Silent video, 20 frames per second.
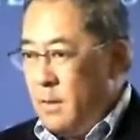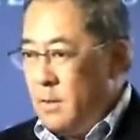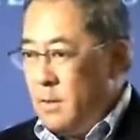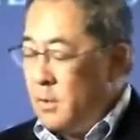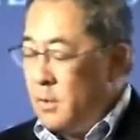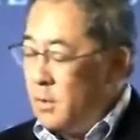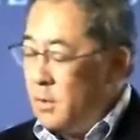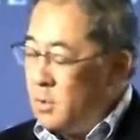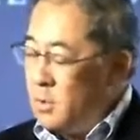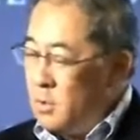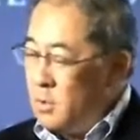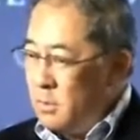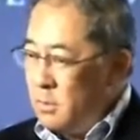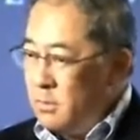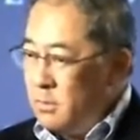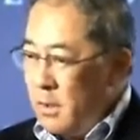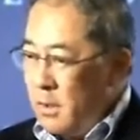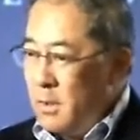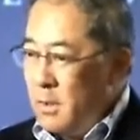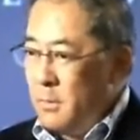so that you'll
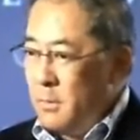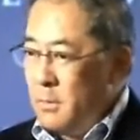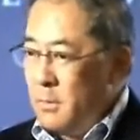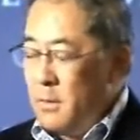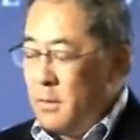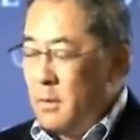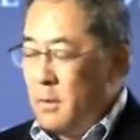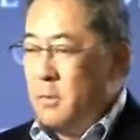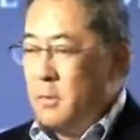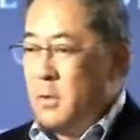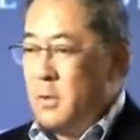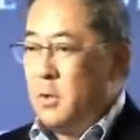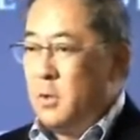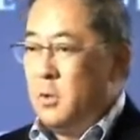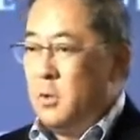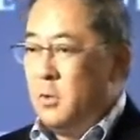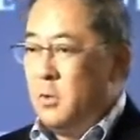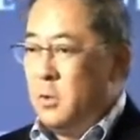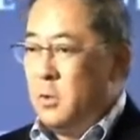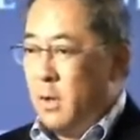know that those
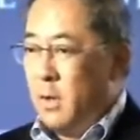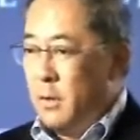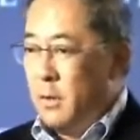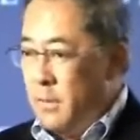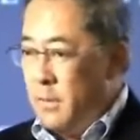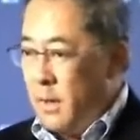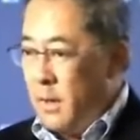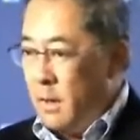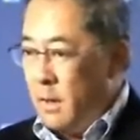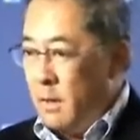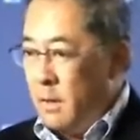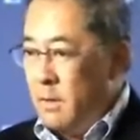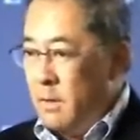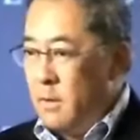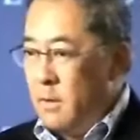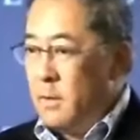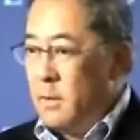issues are there,